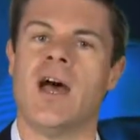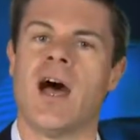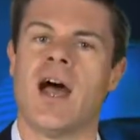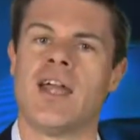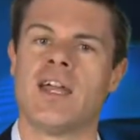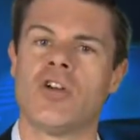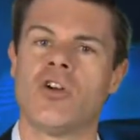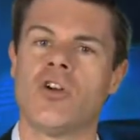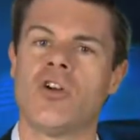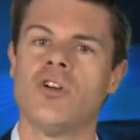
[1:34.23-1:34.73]

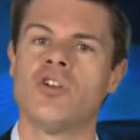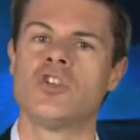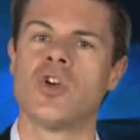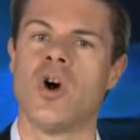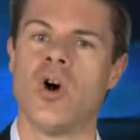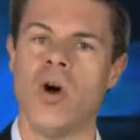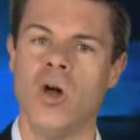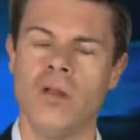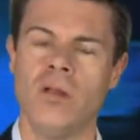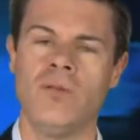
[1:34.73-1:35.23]
I encourage
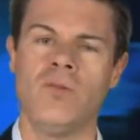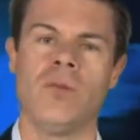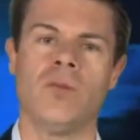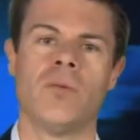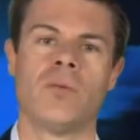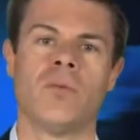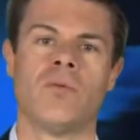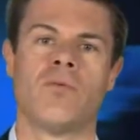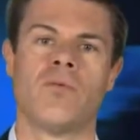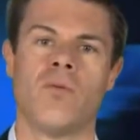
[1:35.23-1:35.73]
all of you
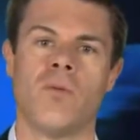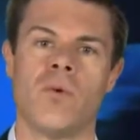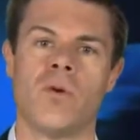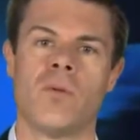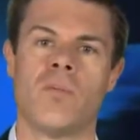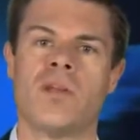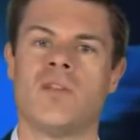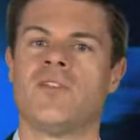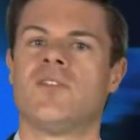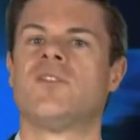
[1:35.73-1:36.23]
to
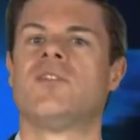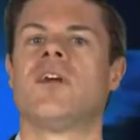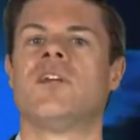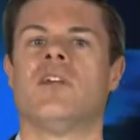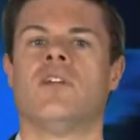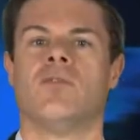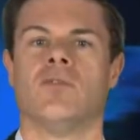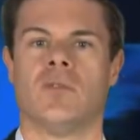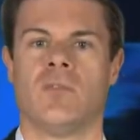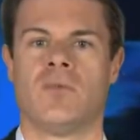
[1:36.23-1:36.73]
form
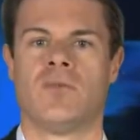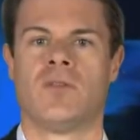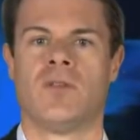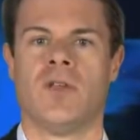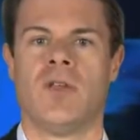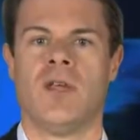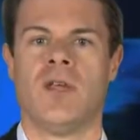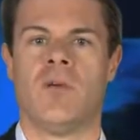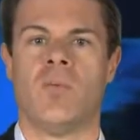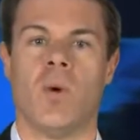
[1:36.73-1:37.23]
study groups,
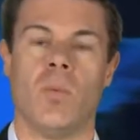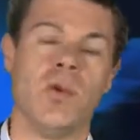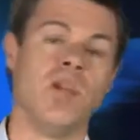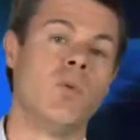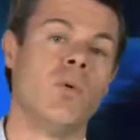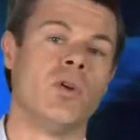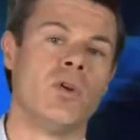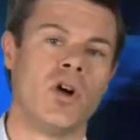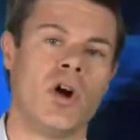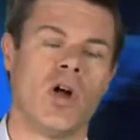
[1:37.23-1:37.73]
what we
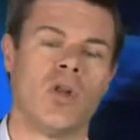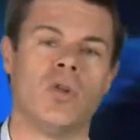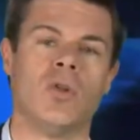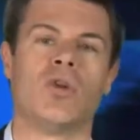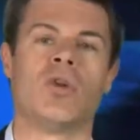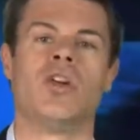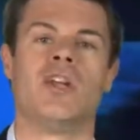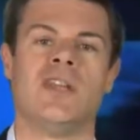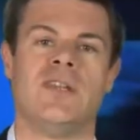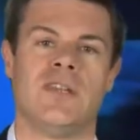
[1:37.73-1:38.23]
would call
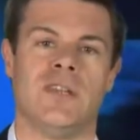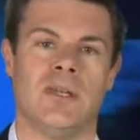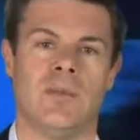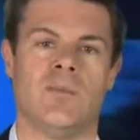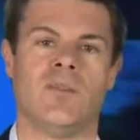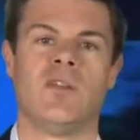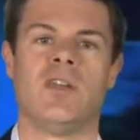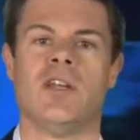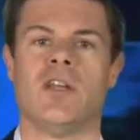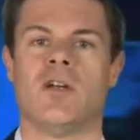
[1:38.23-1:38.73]
learning
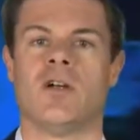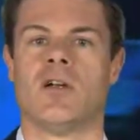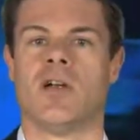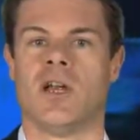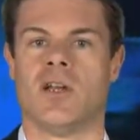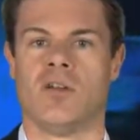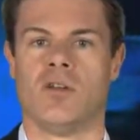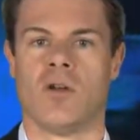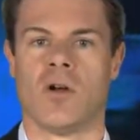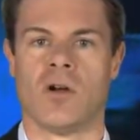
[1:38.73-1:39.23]
teams here
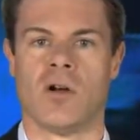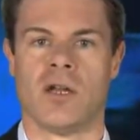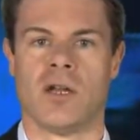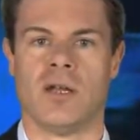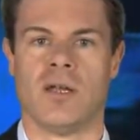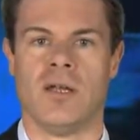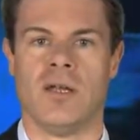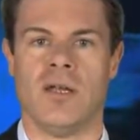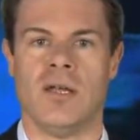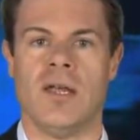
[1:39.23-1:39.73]
at
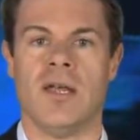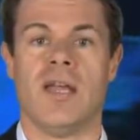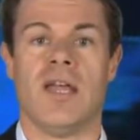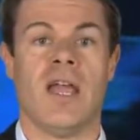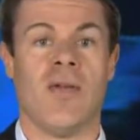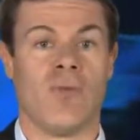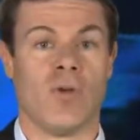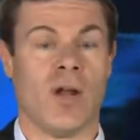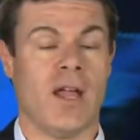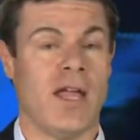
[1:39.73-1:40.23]
Darden.
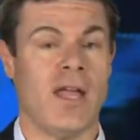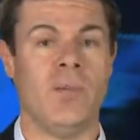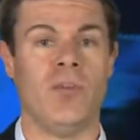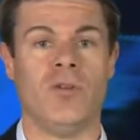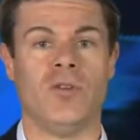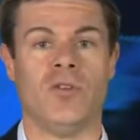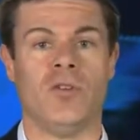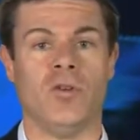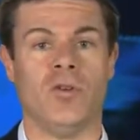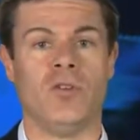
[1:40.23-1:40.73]
If you're
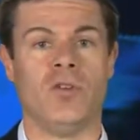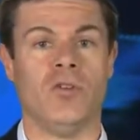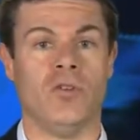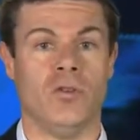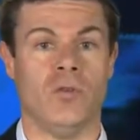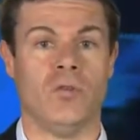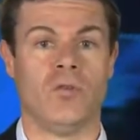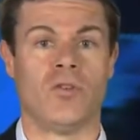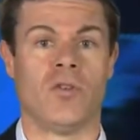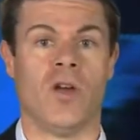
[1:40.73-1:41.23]
able to
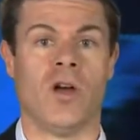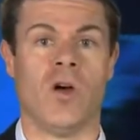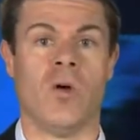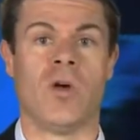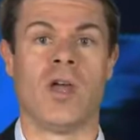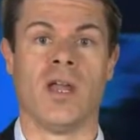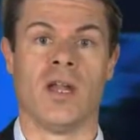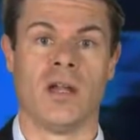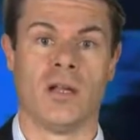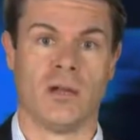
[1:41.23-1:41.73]
do
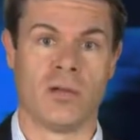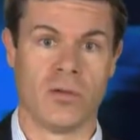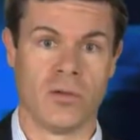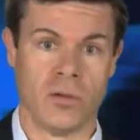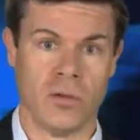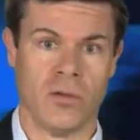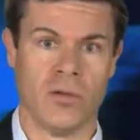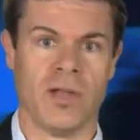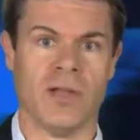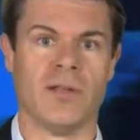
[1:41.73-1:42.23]
so in
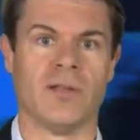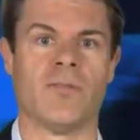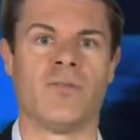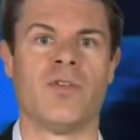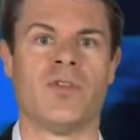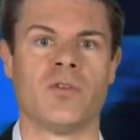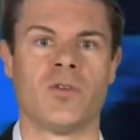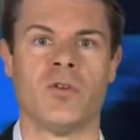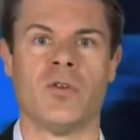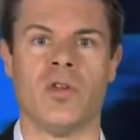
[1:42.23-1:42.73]
a
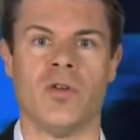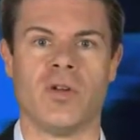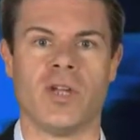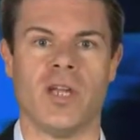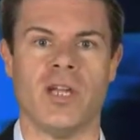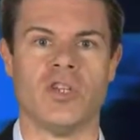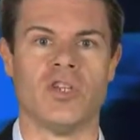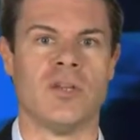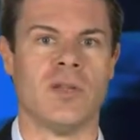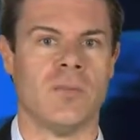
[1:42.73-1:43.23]
physical
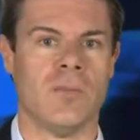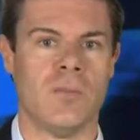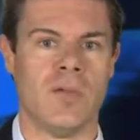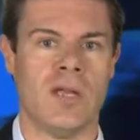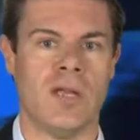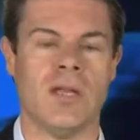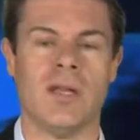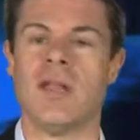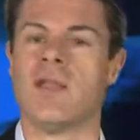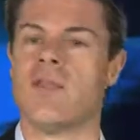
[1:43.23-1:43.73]
location and
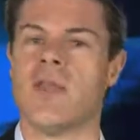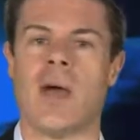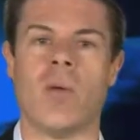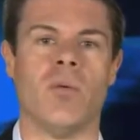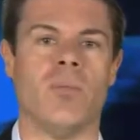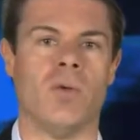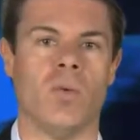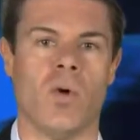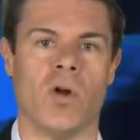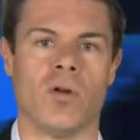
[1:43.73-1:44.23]
meet, that
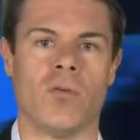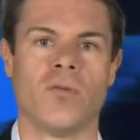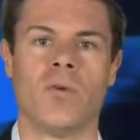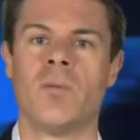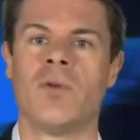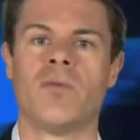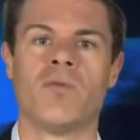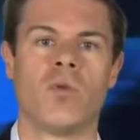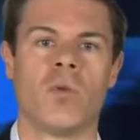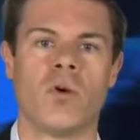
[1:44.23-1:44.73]
would be
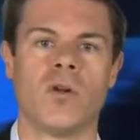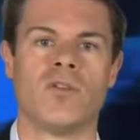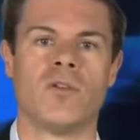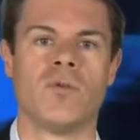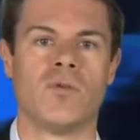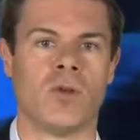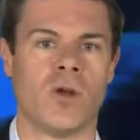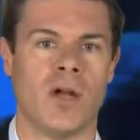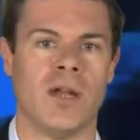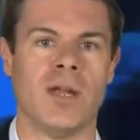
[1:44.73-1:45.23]
wonderful, but of course
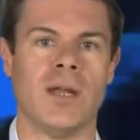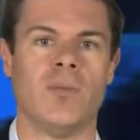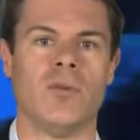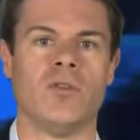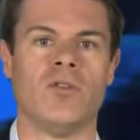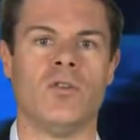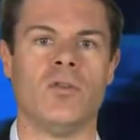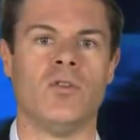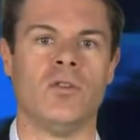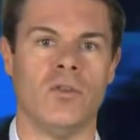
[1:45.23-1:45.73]
if you're
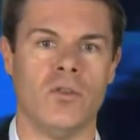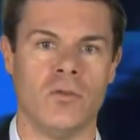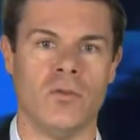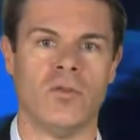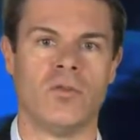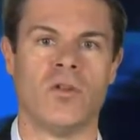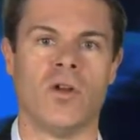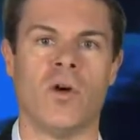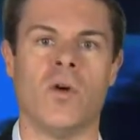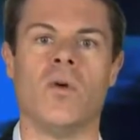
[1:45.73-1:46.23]
unable to
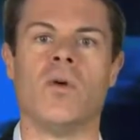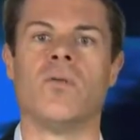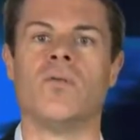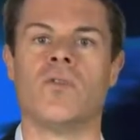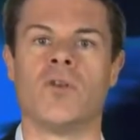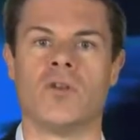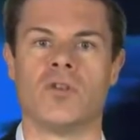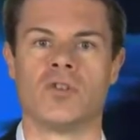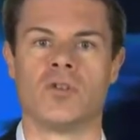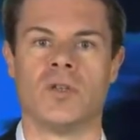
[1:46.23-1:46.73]
do so
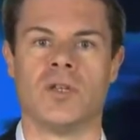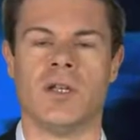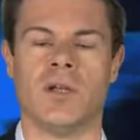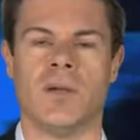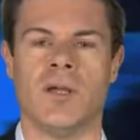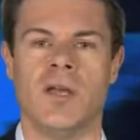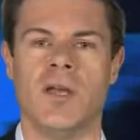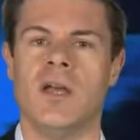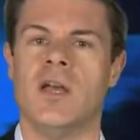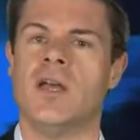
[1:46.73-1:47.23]
virtually.